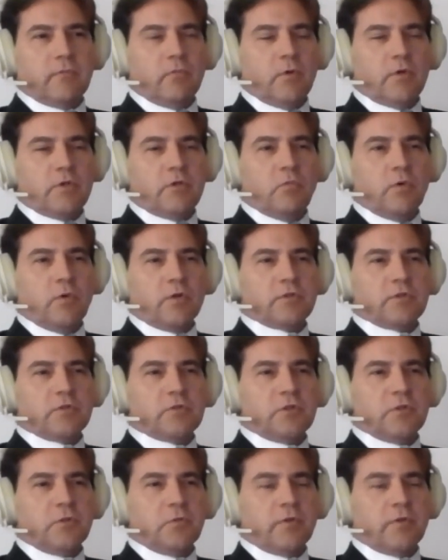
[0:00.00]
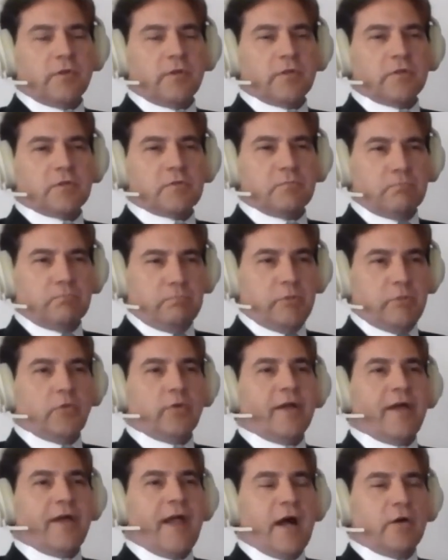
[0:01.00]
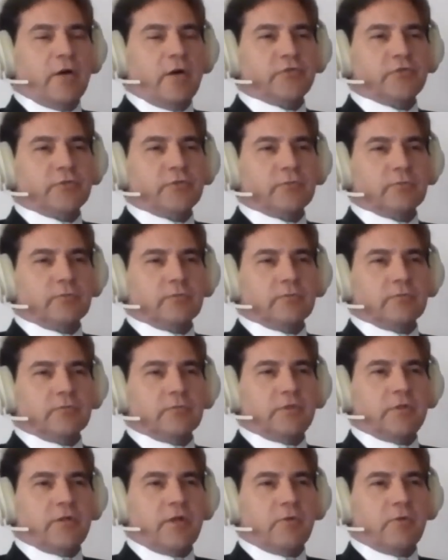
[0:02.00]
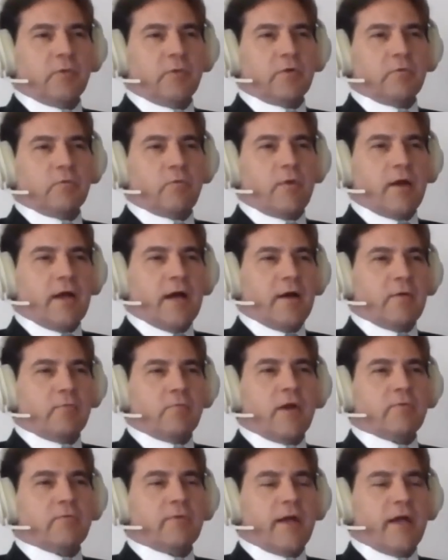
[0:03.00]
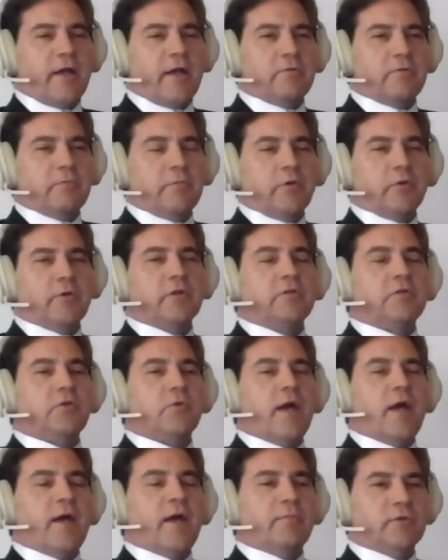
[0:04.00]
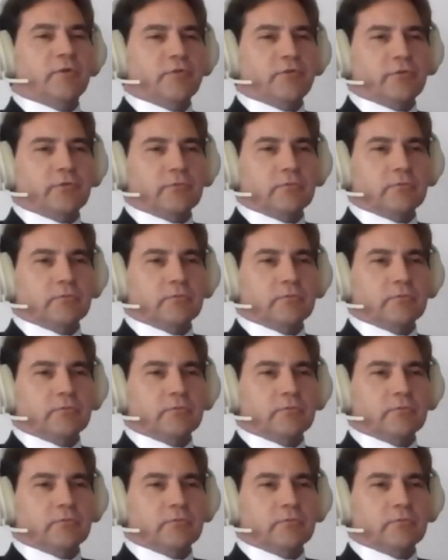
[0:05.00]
What you want to do with it is build a house. You don't want to run around building new hammers.